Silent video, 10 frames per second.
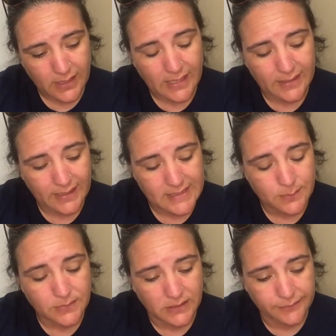And they had
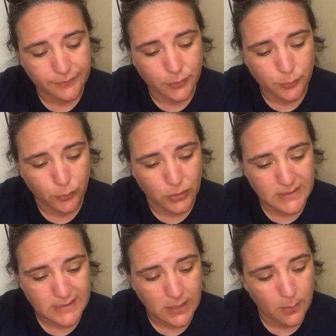some Dove
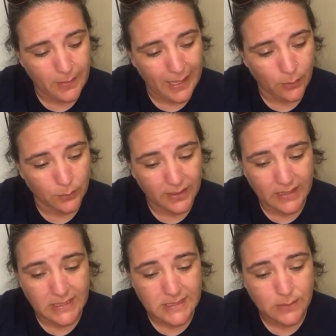coupons come out
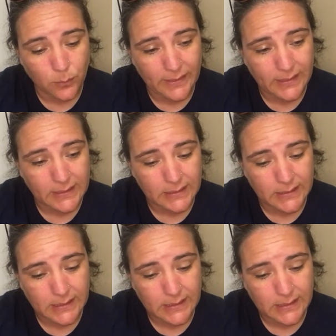this week.